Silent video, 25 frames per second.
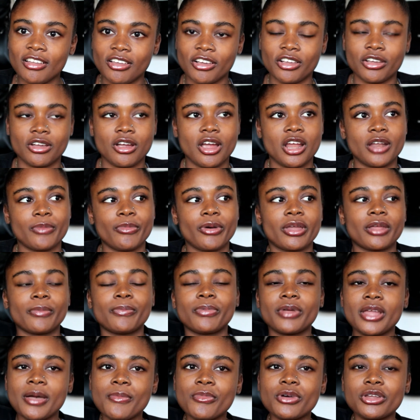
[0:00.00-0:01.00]
long and hard about it,
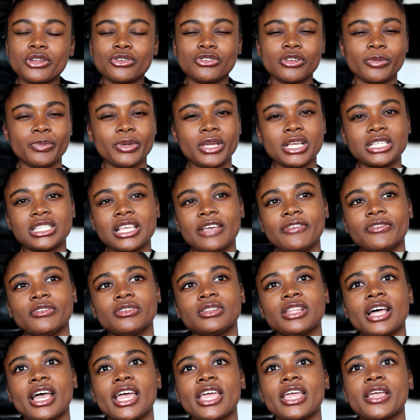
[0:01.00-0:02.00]
but I'm gonna do it because I feel
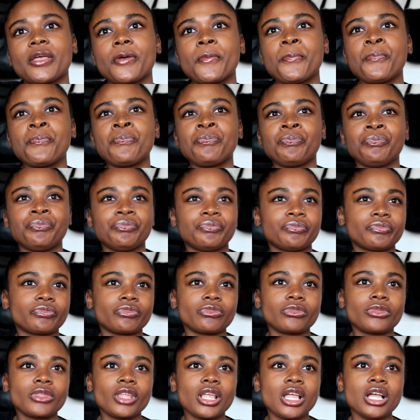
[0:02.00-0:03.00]
like
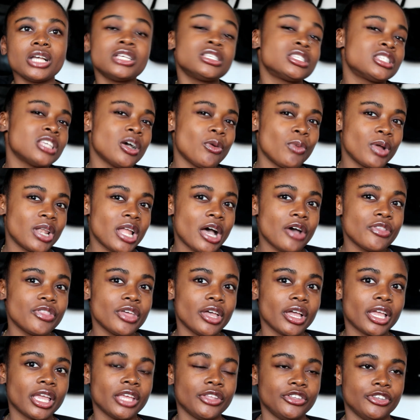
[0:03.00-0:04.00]
someone out
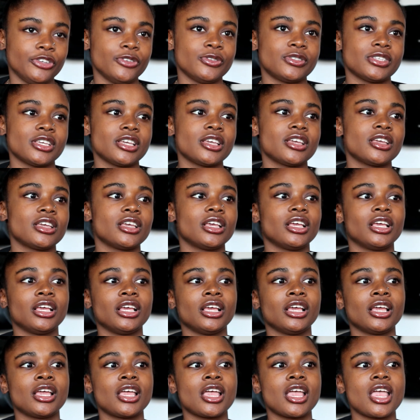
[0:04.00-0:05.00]
there can use it.
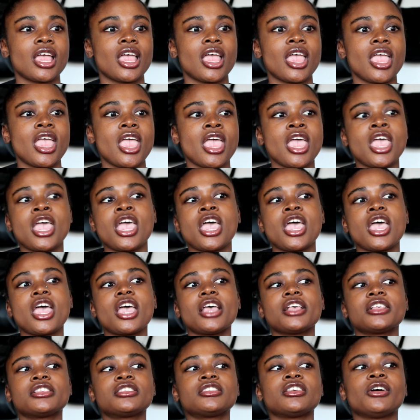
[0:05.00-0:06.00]

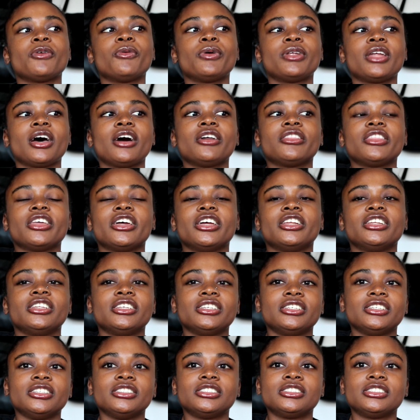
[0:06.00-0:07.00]
Someone out there
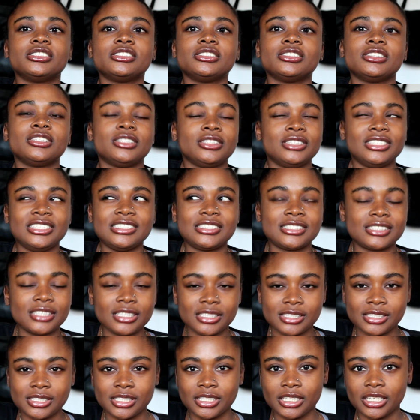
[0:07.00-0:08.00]
needs to
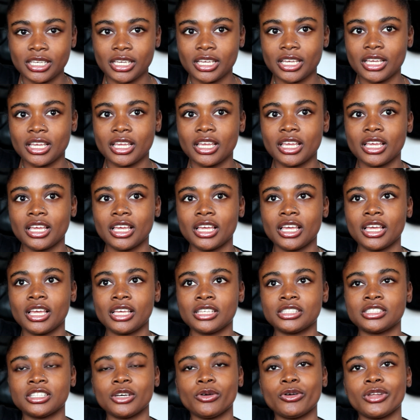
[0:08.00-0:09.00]
see it.
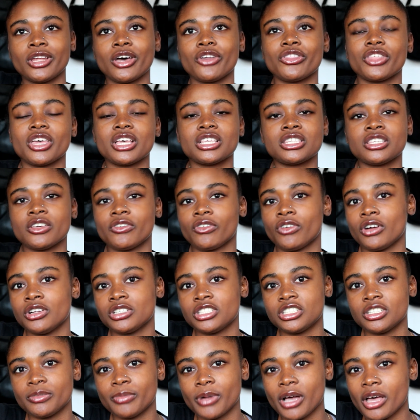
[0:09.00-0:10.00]
Someone out there is
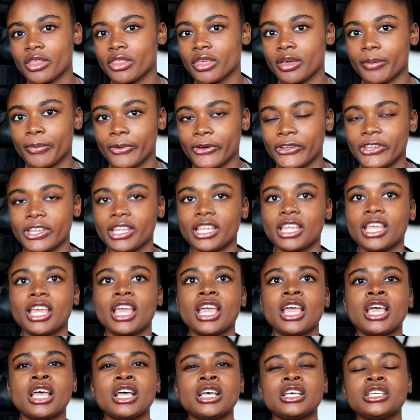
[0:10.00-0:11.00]
self-conscious about their body.
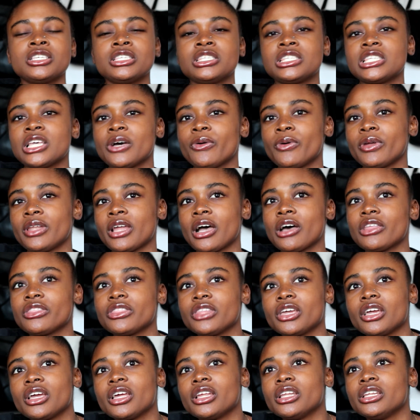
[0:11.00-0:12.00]
Someone out
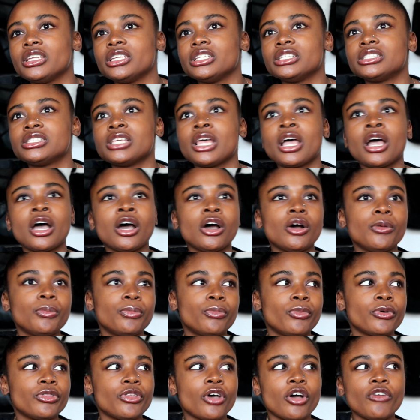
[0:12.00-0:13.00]
there needs help
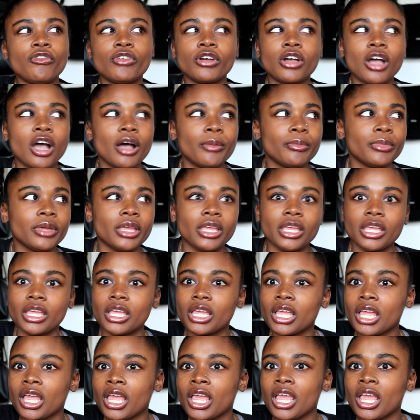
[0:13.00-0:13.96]
with overcoming